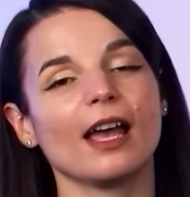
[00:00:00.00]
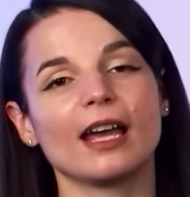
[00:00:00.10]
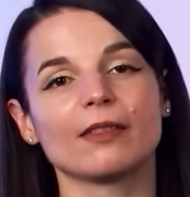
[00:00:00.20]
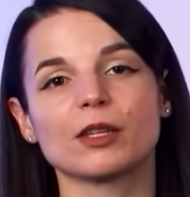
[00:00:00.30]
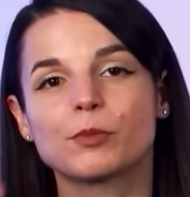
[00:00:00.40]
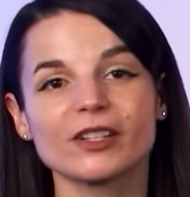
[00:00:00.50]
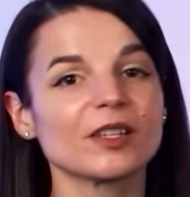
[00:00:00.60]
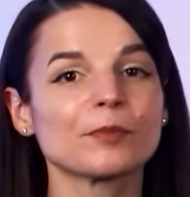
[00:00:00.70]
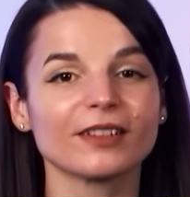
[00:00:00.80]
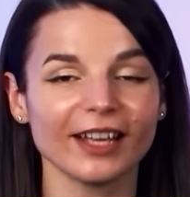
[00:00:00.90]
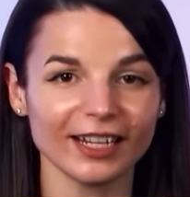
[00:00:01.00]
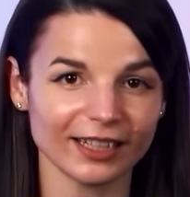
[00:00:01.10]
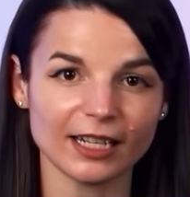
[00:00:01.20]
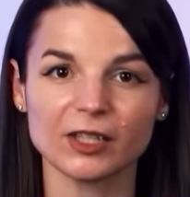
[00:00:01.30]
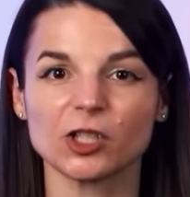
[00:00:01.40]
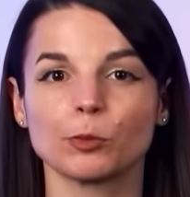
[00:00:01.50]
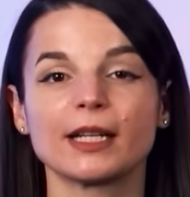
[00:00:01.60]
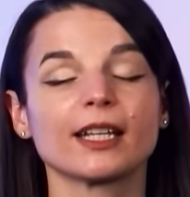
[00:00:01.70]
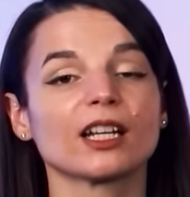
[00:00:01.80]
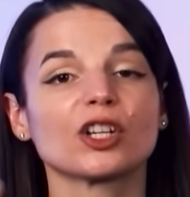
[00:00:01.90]
and the person playing the
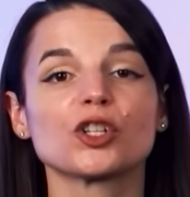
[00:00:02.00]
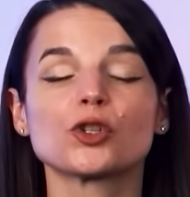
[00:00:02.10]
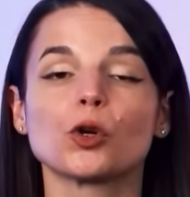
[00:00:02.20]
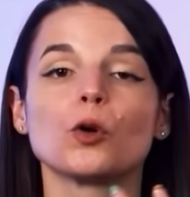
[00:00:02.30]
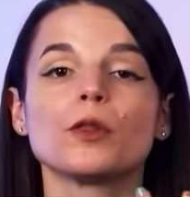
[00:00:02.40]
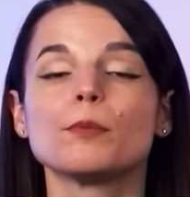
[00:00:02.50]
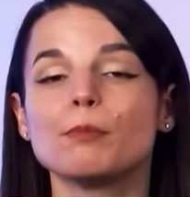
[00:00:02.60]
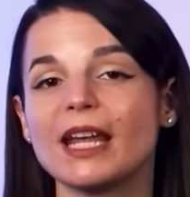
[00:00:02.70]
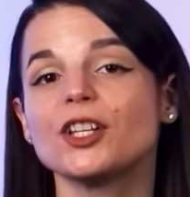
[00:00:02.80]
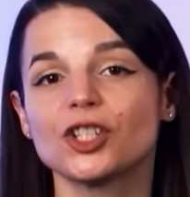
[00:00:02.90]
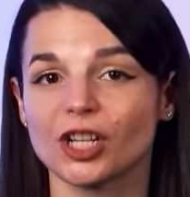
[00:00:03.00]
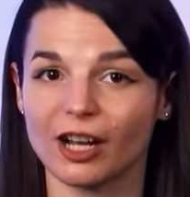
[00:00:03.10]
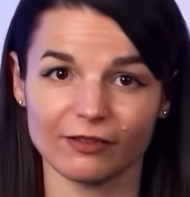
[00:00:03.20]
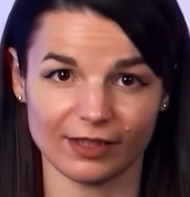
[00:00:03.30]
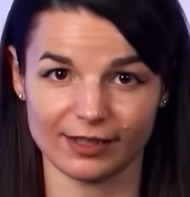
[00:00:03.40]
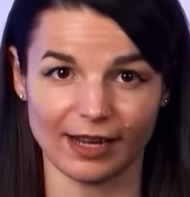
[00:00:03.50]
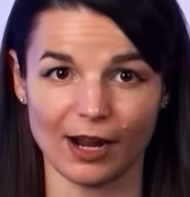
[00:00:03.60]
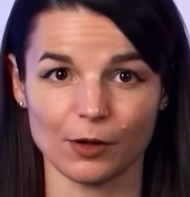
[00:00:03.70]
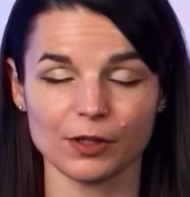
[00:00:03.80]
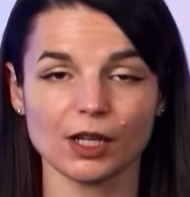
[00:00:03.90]
instrument can control the pitch of the
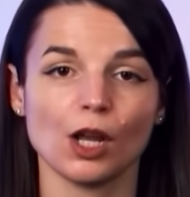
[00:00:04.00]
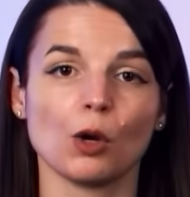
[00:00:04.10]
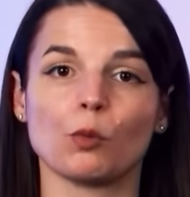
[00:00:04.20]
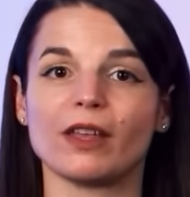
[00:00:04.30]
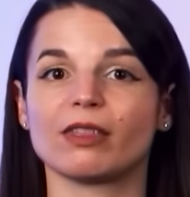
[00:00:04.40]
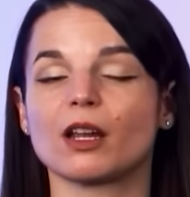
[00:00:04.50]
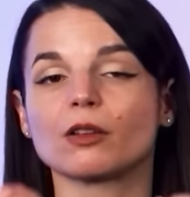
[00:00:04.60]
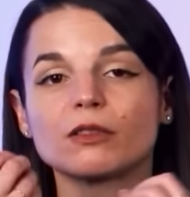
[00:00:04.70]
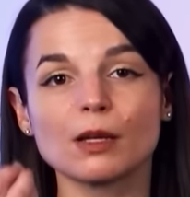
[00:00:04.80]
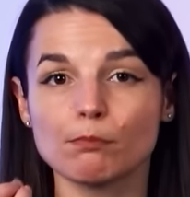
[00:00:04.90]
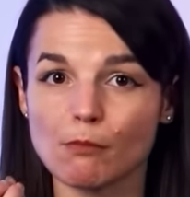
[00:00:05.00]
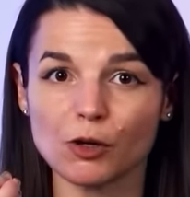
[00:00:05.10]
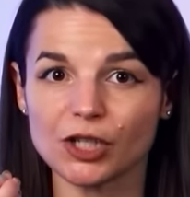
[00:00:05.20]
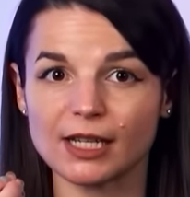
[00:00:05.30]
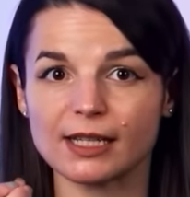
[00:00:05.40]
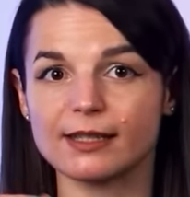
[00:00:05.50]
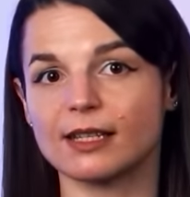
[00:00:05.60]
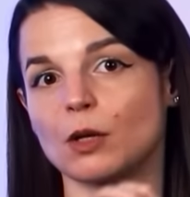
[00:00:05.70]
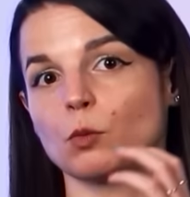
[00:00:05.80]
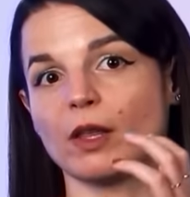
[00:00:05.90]
sound with their lip motions
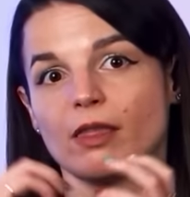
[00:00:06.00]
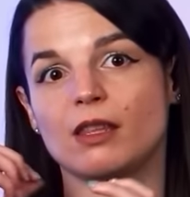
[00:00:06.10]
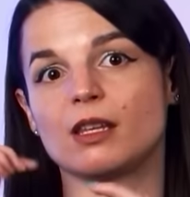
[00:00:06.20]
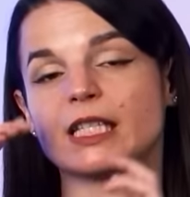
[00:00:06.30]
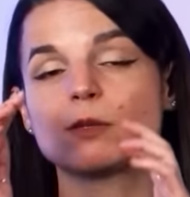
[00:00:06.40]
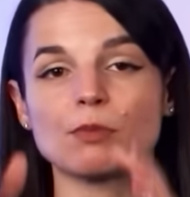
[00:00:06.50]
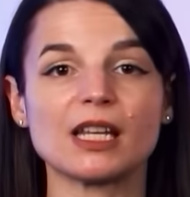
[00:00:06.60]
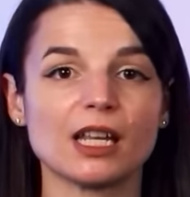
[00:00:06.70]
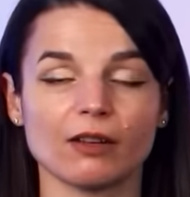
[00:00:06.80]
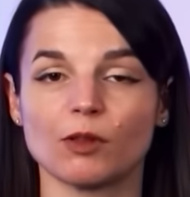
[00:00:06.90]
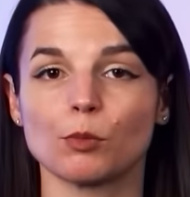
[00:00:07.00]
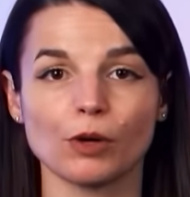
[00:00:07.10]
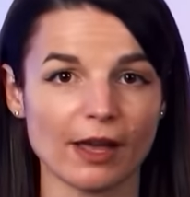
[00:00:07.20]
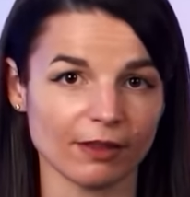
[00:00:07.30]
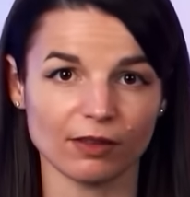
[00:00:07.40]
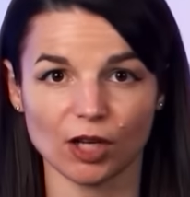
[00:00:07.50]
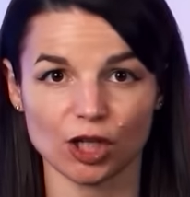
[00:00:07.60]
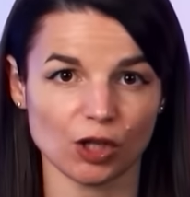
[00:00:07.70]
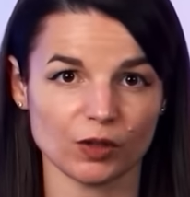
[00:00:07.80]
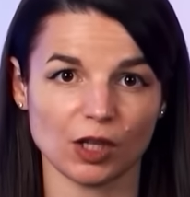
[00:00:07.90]
and with the speed of the breath that they're
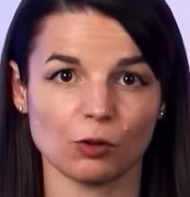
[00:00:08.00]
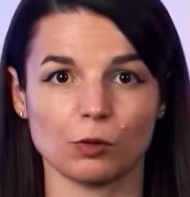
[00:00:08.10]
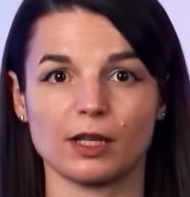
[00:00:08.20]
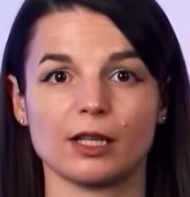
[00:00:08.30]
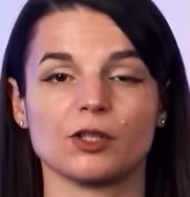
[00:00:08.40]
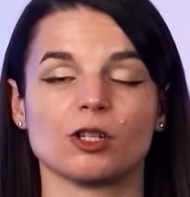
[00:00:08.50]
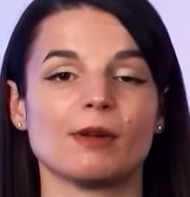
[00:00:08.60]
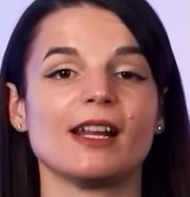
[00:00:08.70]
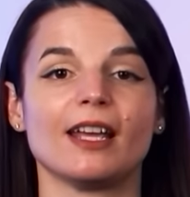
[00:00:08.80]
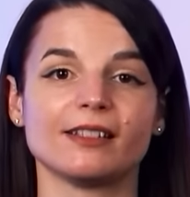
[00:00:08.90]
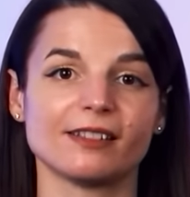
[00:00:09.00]
using through the instrument and